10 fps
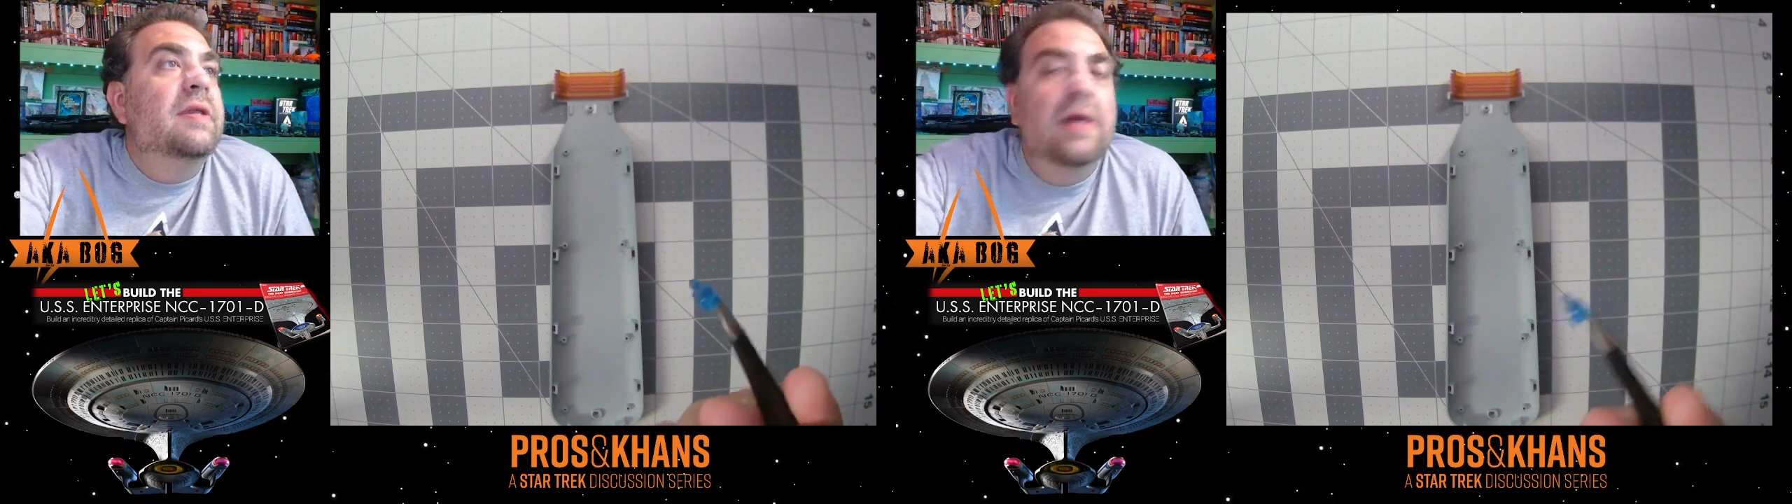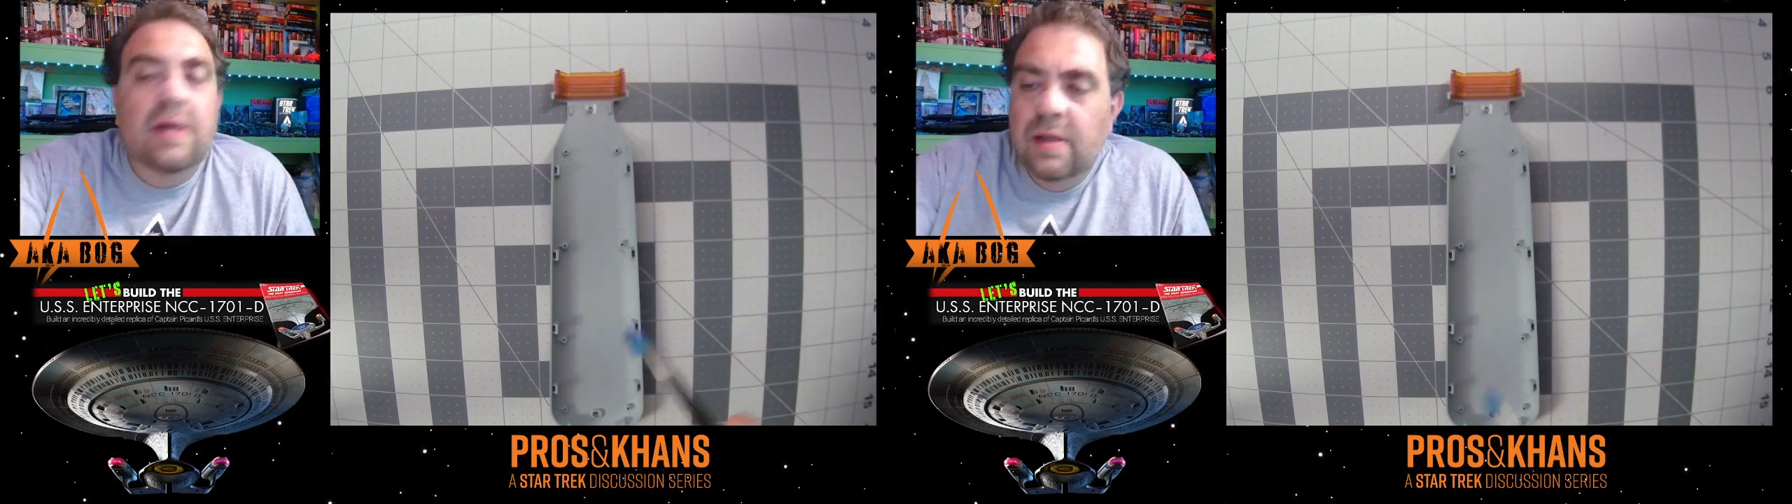
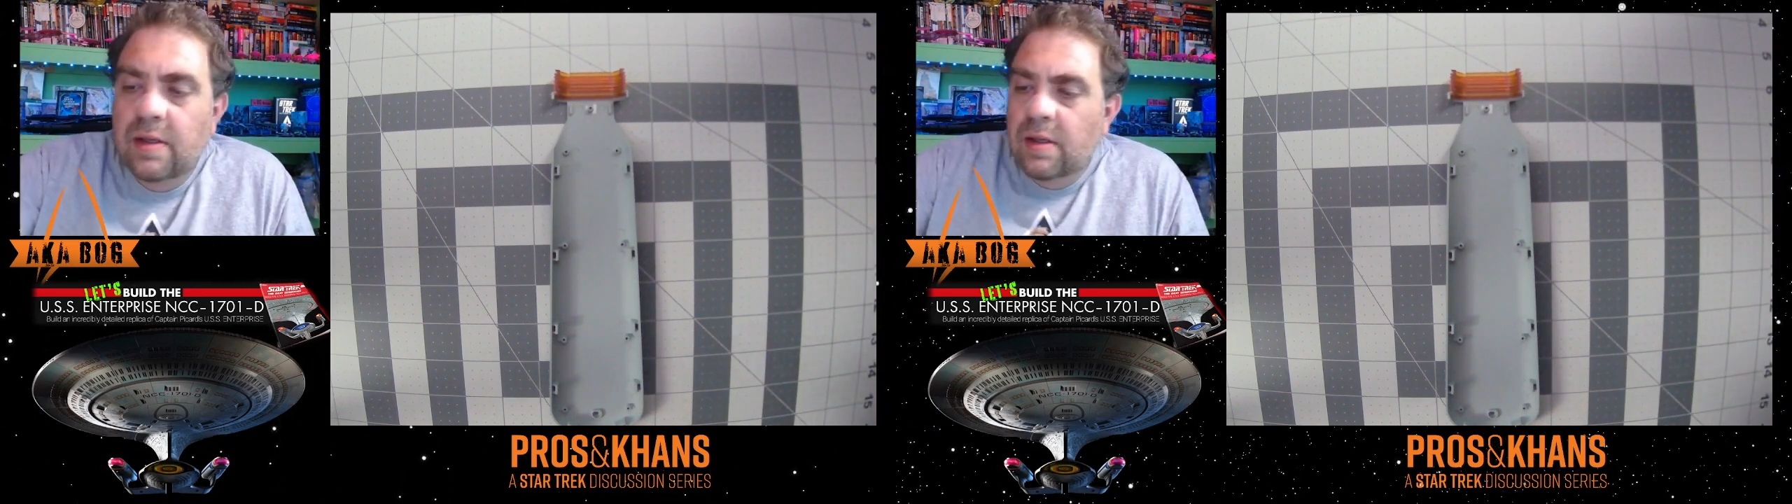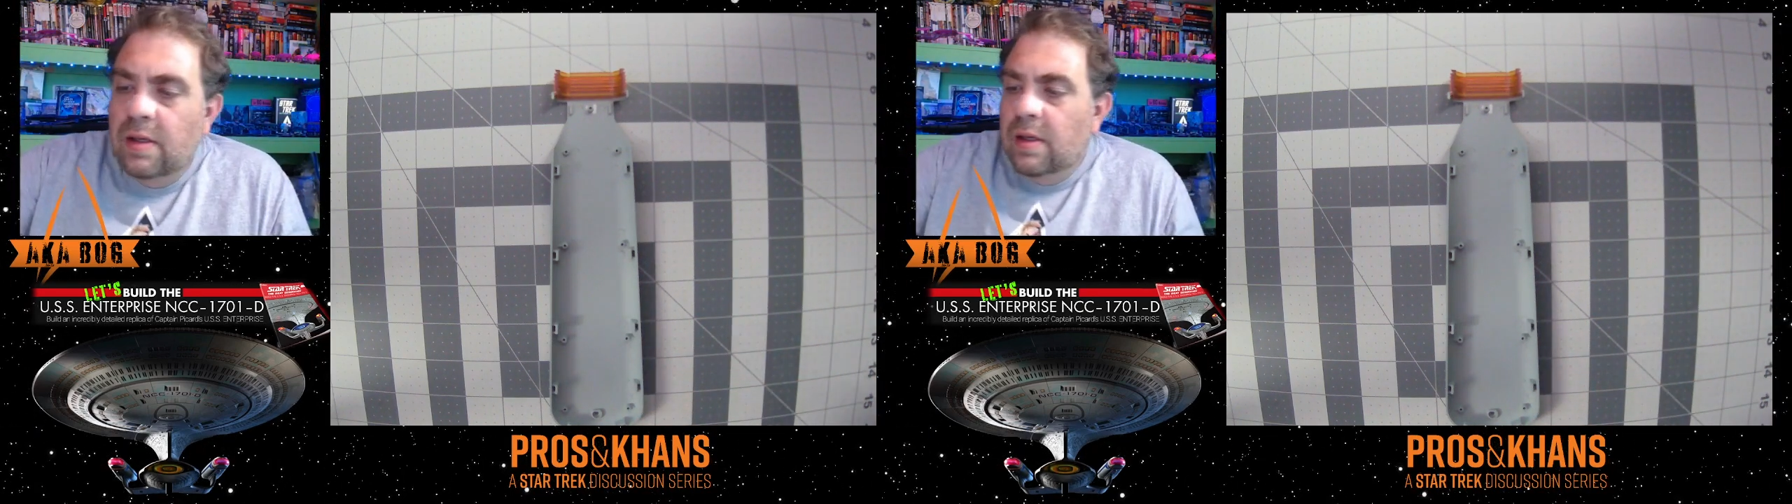that.
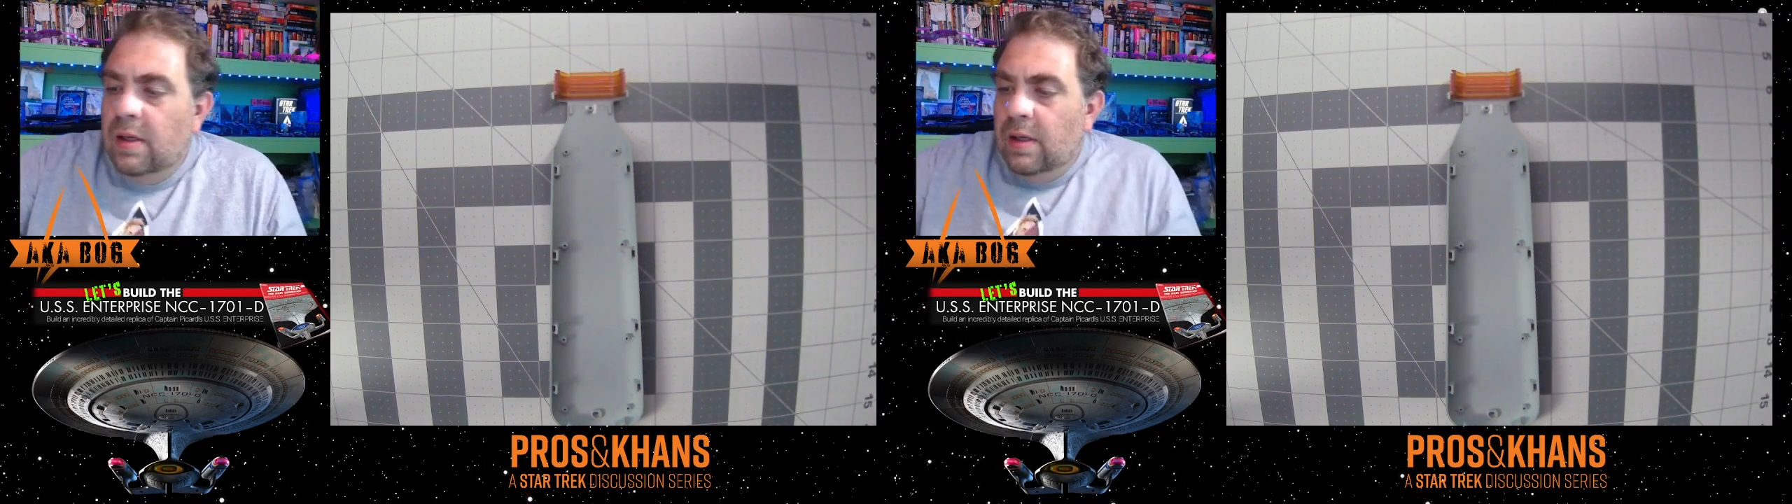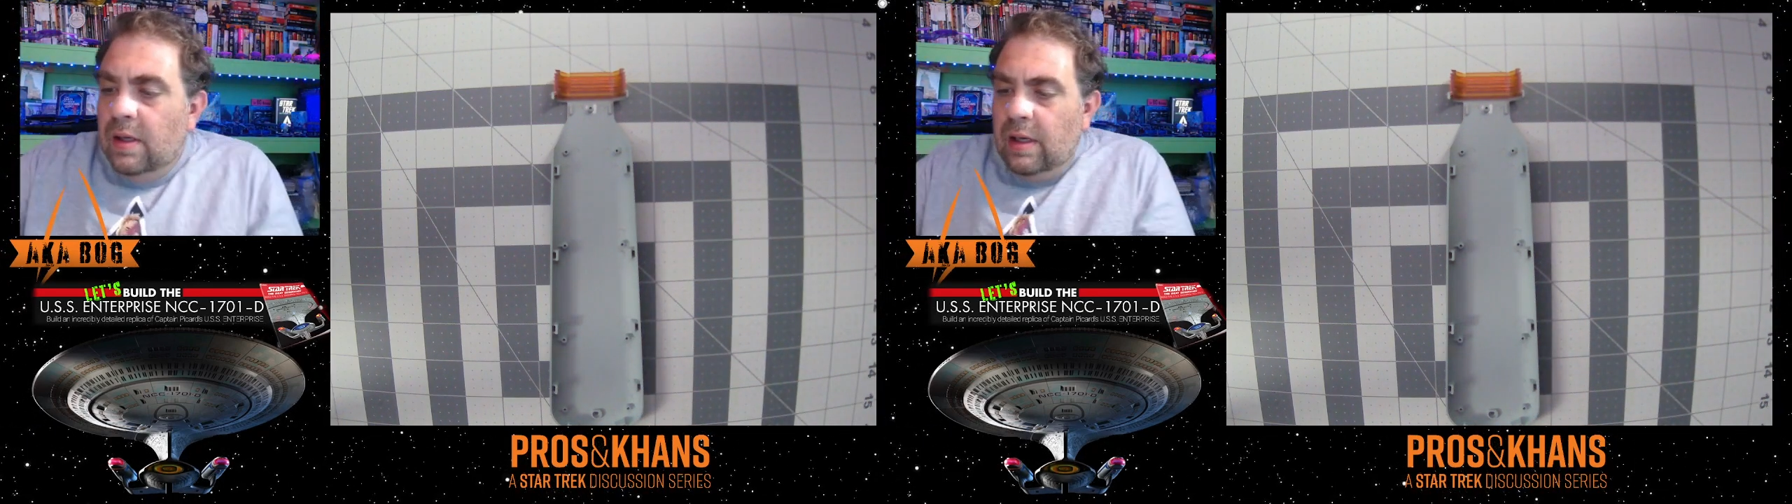
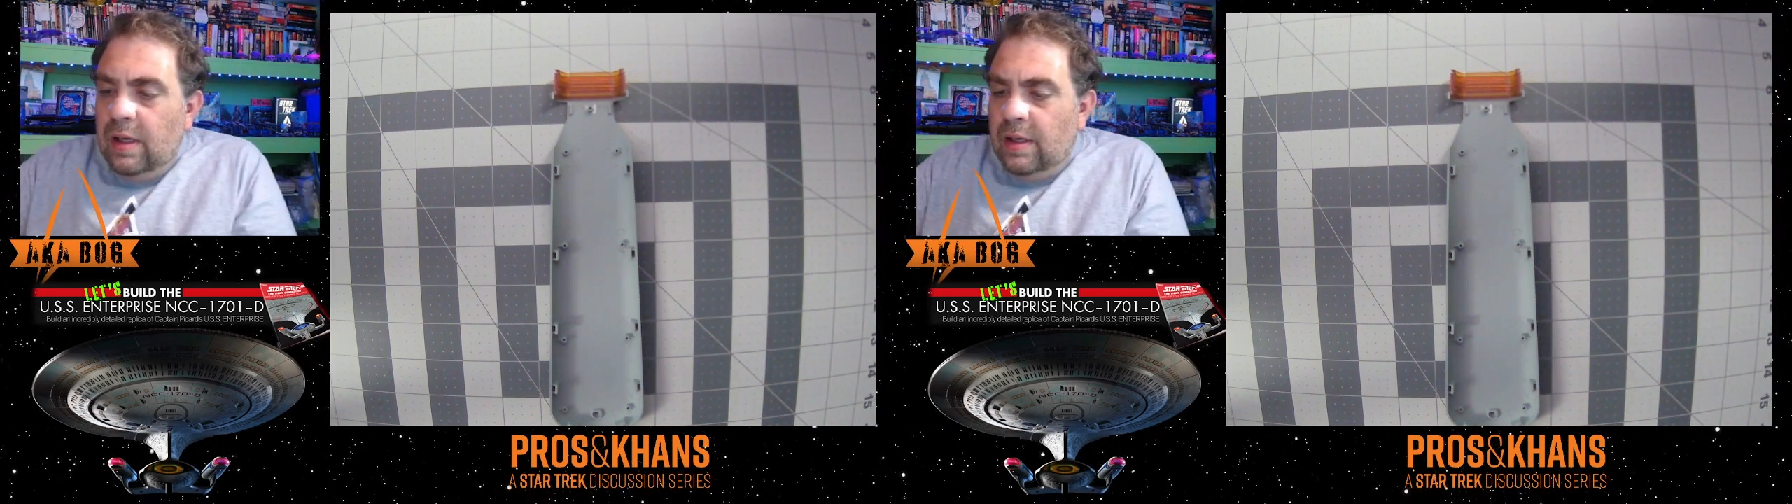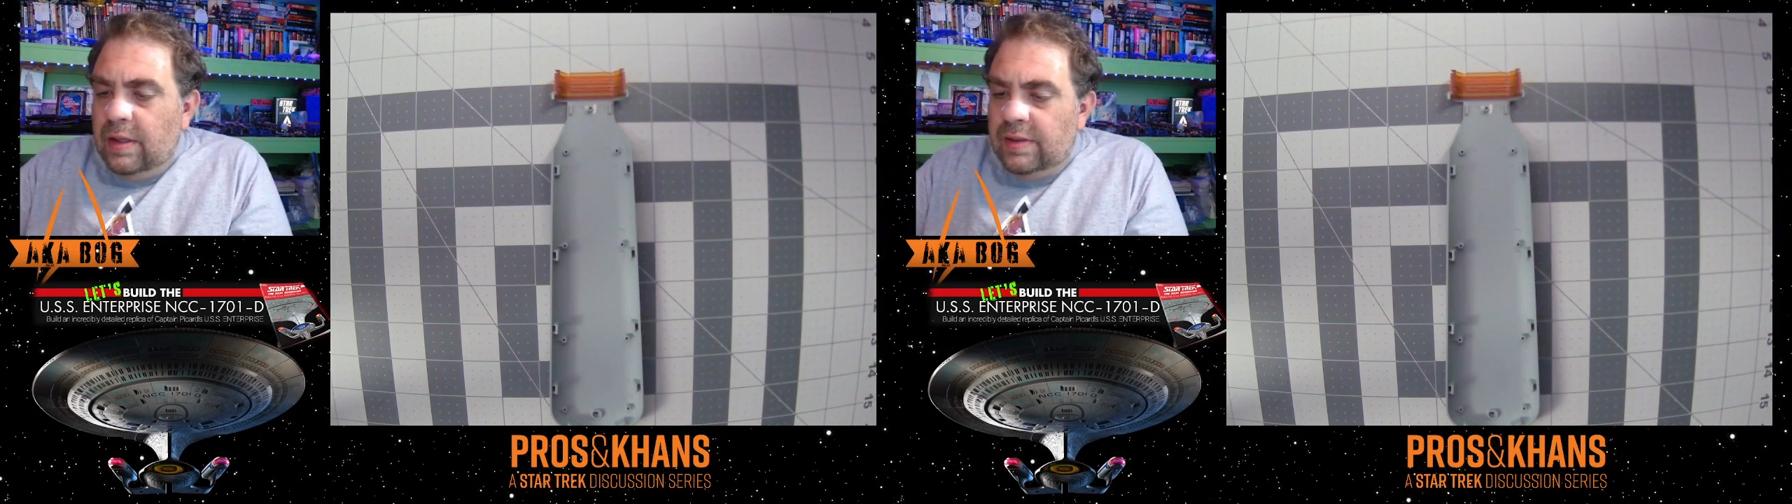
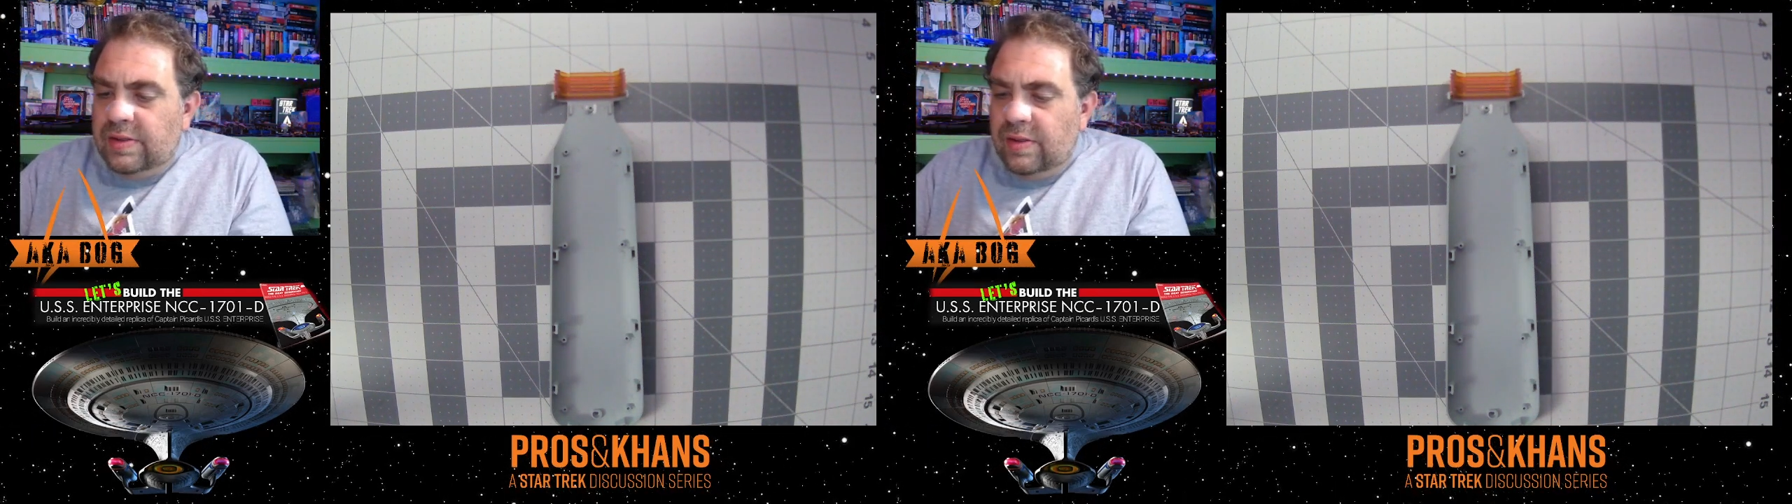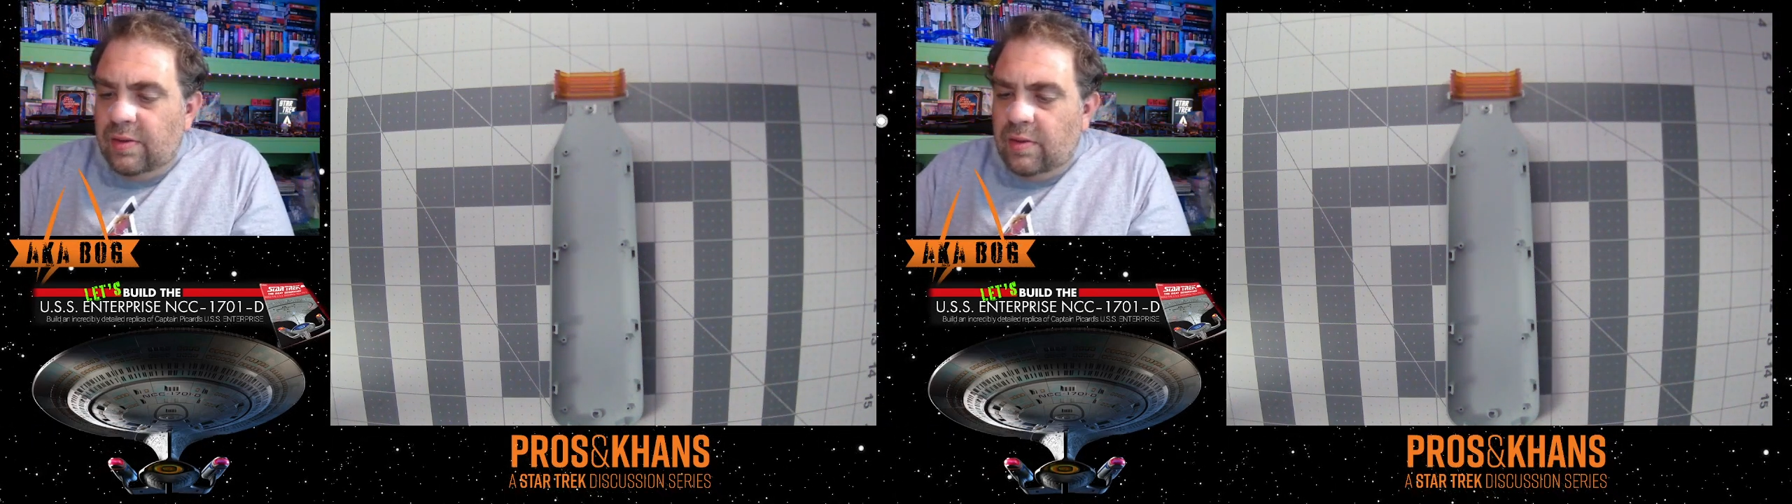And so